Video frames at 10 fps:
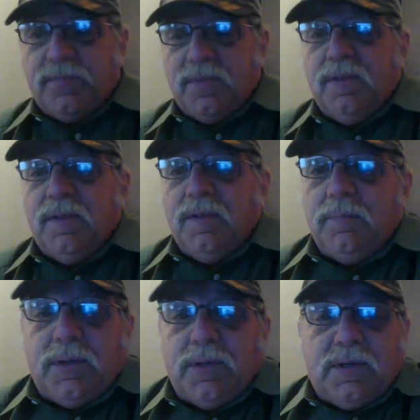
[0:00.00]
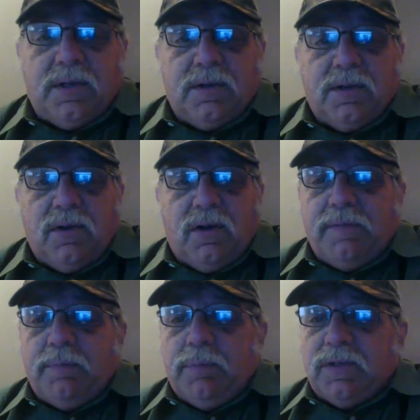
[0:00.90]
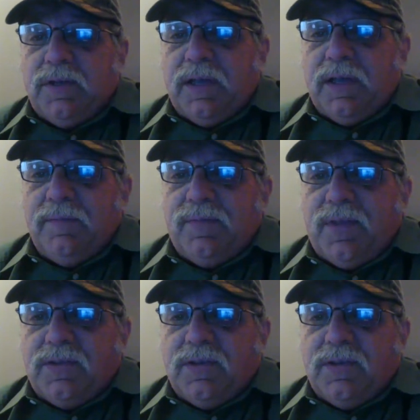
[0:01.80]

But y'all have a blessed day. Thanks again.